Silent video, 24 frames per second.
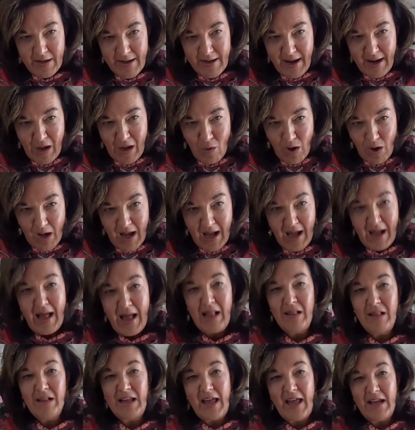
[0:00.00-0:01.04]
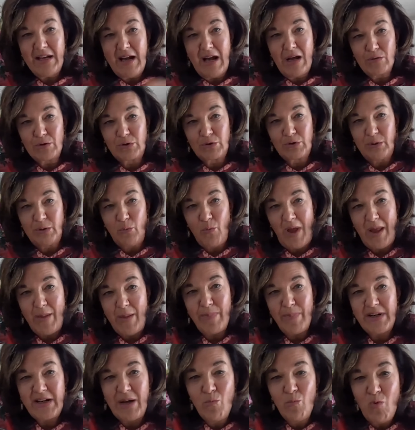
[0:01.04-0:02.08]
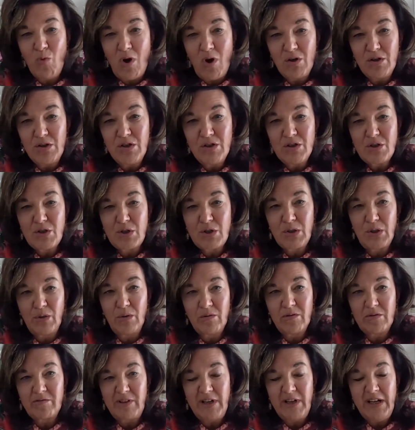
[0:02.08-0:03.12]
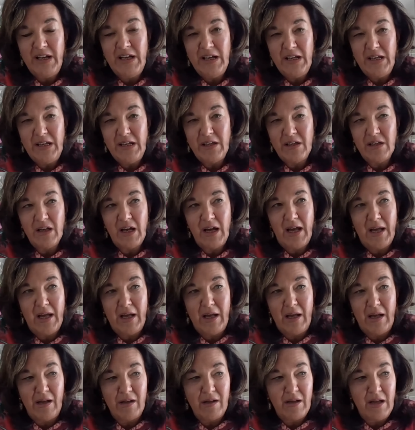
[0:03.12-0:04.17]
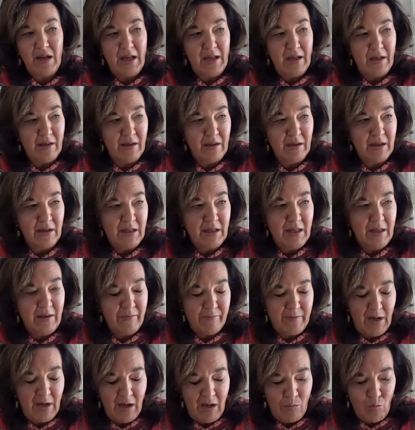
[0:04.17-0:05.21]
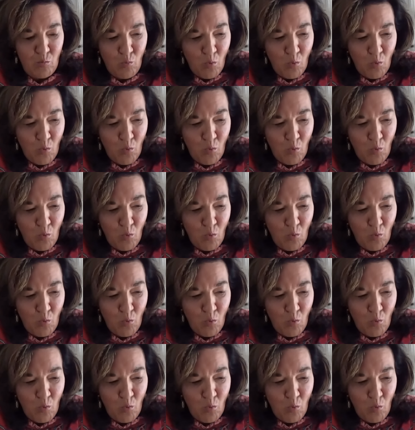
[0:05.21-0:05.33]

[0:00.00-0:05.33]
Now, I'll get out of the way, but I want to really uh, uh, give a